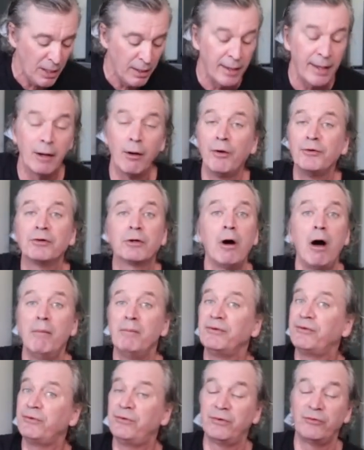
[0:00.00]
And all your
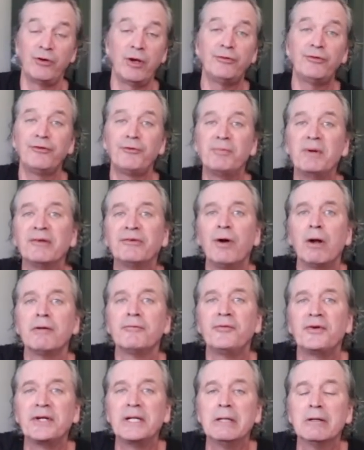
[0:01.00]
comments and suggestions. It's been a ton
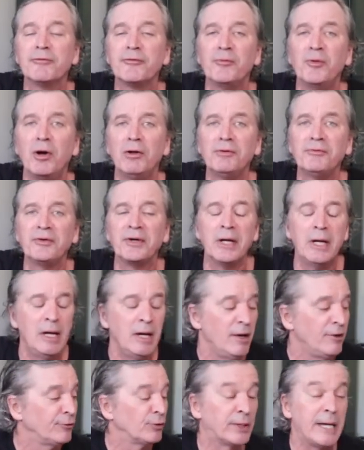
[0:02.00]
of fun to hear from all of you.
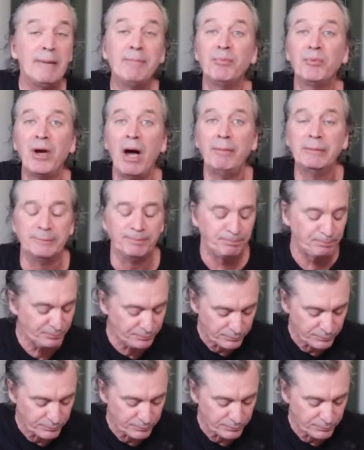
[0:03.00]
So keep them coming.